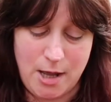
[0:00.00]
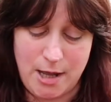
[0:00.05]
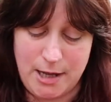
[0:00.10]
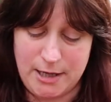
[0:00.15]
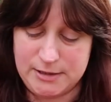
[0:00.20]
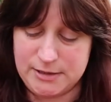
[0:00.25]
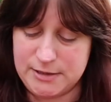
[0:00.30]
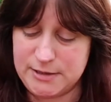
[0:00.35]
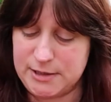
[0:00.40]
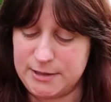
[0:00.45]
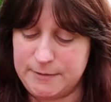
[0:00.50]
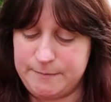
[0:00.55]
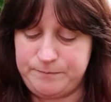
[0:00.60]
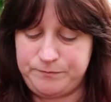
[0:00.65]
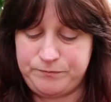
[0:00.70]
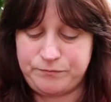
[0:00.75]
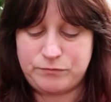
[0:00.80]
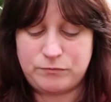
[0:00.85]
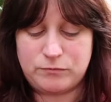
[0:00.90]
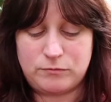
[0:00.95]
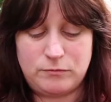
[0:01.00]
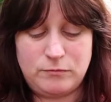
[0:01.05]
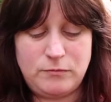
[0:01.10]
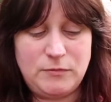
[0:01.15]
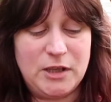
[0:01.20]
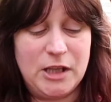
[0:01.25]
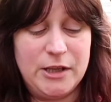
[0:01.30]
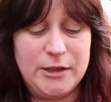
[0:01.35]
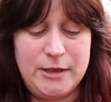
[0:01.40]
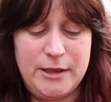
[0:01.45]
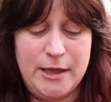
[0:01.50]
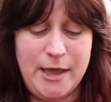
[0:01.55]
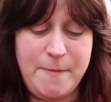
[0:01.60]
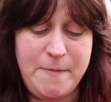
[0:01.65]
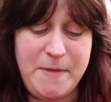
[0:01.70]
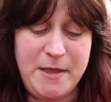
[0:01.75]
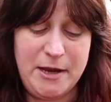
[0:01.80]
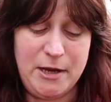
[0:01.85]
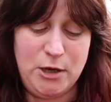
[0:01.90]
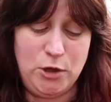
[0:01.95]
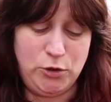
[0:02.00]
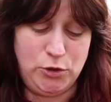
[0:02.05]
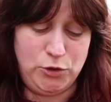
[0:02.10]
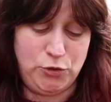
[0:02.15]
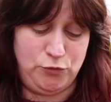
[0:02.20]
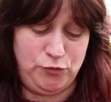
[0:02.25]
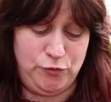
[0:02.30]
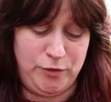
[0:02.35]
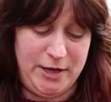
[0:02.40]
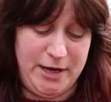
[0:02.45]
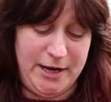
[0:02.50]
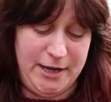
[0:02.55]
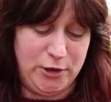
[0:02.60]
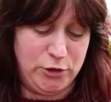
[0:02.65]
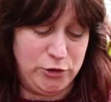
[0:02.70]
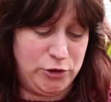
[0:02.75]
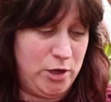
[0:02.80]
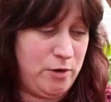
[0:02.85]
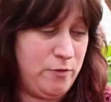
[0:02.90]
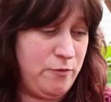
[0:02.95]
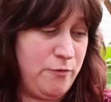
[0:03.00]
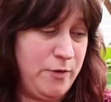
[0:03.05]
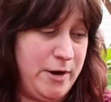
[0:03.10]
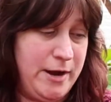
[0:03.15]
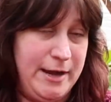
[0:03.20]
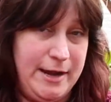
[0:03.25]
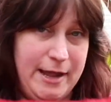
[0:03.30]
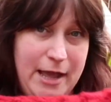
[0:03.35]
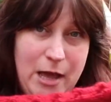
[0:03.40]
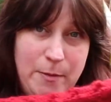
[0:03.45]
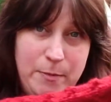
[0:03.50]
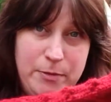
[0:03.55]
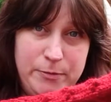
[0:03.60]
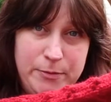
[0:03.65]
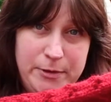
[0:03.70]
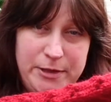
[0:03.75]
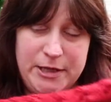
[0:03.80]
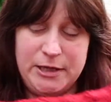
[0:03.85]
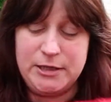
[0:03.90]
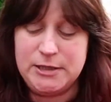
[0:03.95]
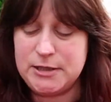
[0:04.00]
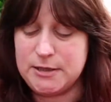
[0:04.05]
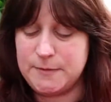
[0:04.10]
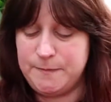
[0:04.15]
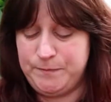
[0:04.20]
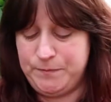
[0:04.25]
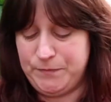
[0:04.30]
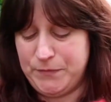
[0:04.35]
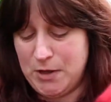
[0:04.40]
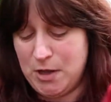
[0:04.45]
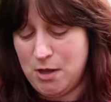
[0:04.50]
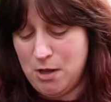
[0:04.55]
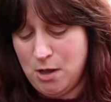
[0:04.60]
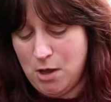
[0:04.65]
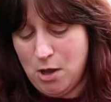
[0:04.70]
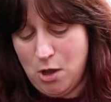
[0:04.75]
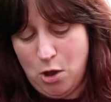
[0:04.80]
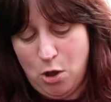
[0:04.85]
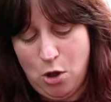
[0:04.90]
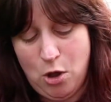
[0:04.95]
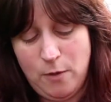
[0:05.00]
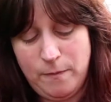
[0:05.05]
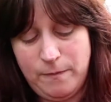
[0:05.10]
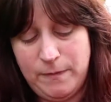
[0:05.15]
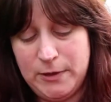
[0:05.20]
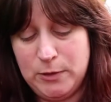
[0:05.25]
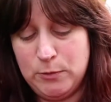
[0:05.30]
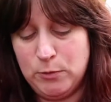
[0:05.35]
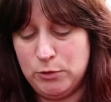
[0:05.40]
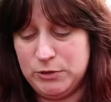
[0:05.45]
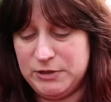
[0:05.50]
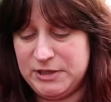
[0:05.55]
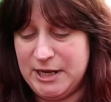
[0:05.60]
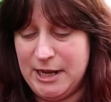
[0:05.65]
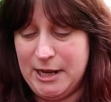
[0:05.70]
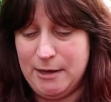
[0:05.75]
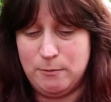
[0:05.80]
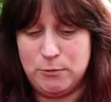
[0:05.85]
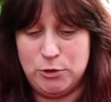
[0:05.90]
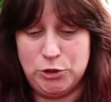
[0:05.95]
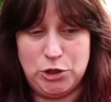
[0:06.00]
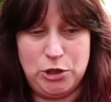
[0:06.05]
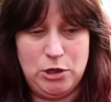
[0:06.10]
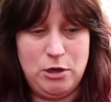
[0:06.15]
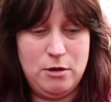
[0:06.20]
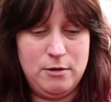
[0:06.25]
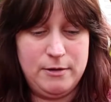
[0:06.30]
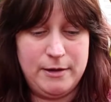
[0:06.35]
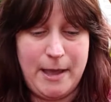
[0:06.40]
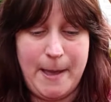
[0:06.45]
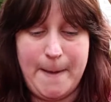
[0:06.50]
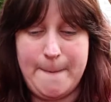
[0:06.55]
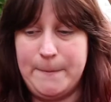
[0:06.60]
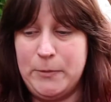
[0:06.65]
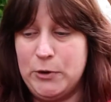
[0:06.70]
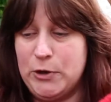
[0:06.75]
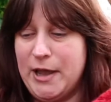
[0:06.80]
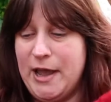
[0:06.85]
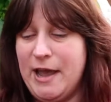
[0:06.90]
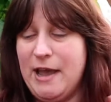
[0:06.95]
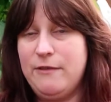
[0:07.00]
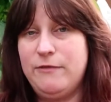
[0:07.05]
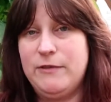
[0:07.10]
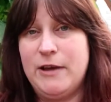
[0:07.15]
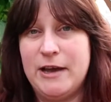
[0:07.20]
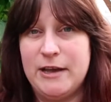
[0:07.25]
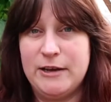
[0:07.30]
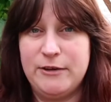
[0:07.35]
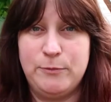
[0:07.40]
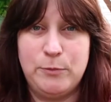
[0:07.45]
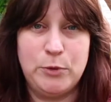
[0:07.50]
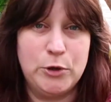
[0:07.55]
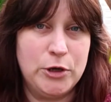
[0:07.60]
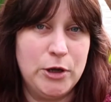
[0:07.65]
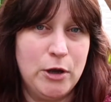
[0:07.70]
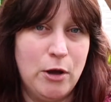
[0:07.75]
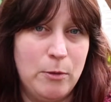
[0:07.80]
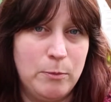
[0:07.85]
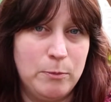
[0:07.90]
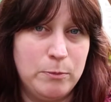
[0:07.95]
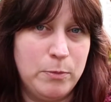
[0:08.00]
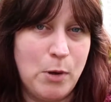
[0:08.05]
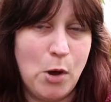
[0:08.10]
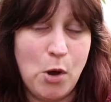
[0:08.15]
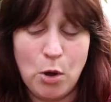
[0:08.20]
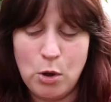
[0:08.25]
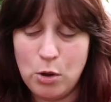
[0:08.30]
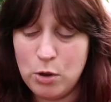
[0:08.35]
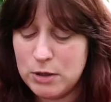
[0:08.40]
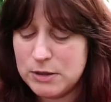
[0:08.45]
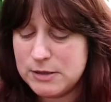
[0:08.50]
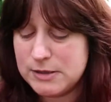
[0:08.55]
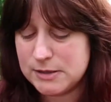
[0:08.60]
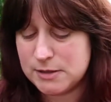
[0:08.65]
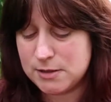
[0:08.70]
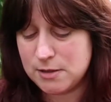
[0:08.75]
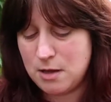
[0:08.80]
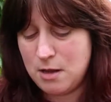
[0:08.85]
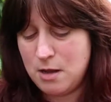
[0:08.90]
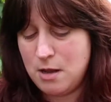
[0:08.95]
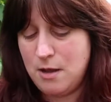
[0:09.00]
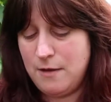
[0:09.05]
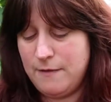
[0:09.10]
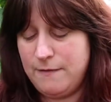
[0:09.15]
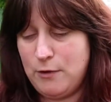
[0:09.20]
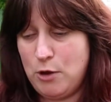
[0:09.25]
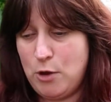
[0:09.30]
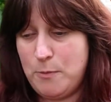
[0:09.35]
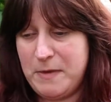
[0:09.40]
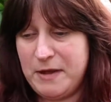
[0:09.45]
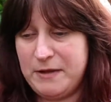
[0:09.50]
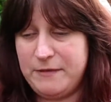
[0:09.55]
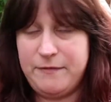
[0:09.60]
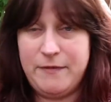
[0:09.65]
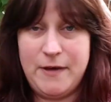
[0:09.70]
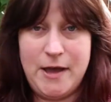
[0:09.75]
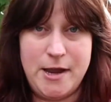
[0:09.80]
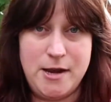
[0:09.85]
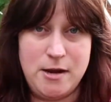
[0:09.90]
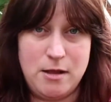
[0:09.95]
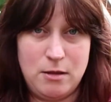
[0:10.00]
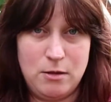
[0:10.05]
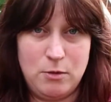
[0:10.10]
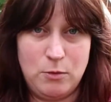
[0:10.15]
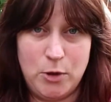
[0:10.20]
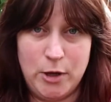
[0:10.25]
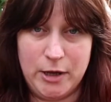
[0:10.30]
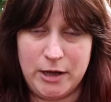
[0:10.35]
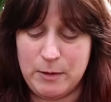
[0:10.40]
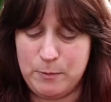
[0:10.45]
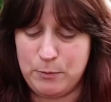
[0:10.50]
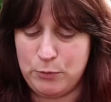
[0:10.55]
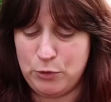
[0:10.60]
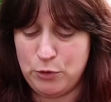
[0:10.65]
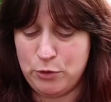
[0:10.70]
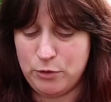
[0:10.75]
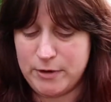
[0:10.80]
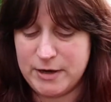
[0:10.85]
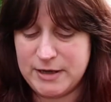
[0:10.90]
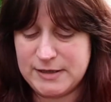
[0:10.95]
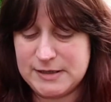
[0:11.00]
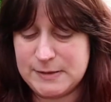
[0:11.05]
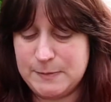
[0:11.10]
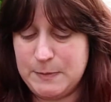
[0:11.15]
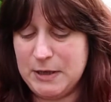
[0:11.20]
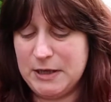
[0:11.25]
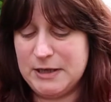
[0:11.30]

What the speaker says: And yep, it looks really good on, really happy with it. Hopefully won't take much longer, but I have kind of put it on pause for my final work in progress,